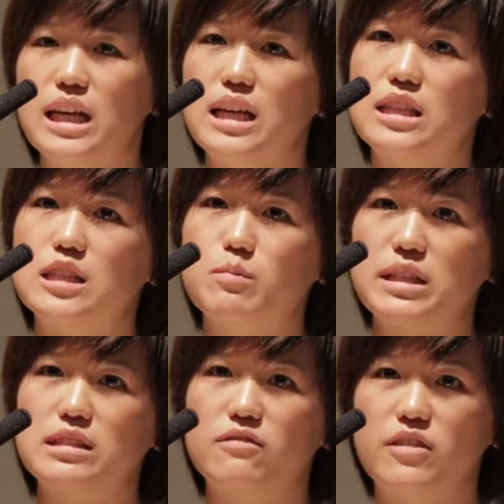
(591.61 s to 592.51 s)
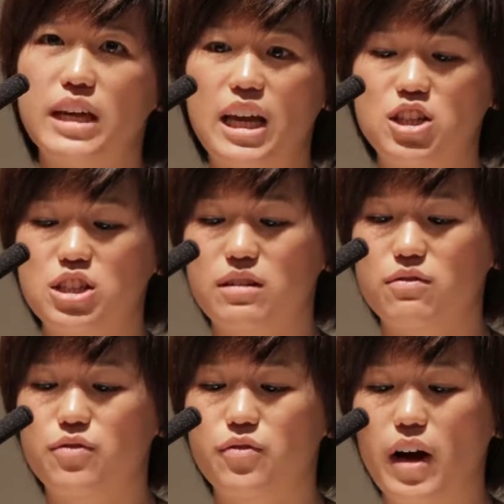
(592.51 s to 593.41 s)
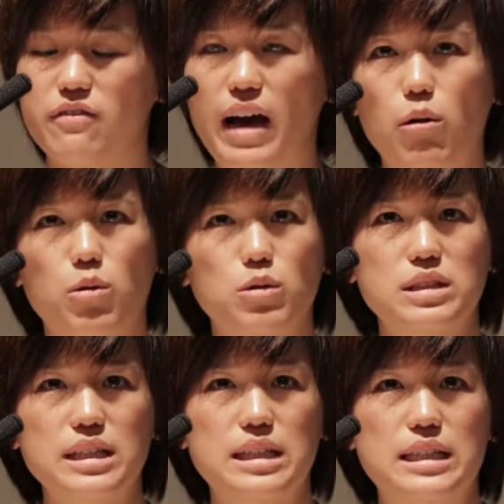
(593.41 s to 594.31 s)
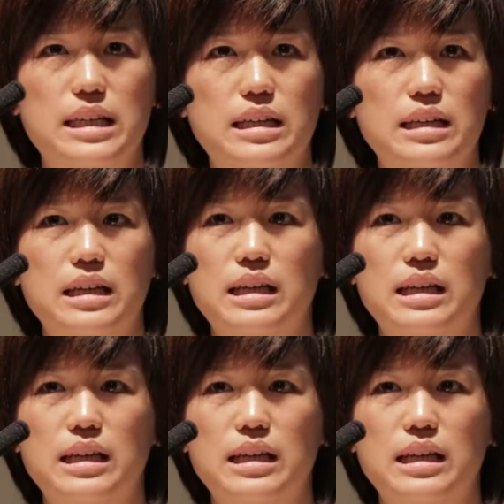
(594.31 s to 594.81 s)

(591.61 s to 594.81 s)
in the specification of Algol 60.